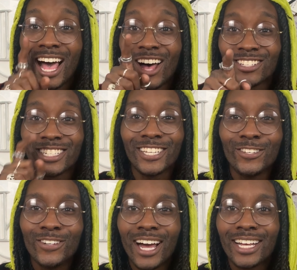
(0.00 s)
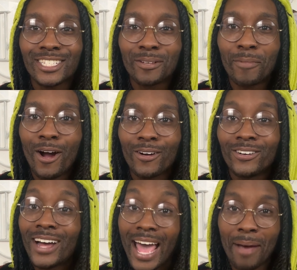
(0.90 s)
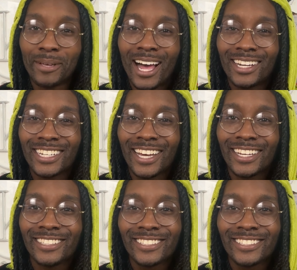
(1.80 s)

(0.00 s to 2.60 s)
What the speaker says: I'll see you guys tomorrow. Happy holiday.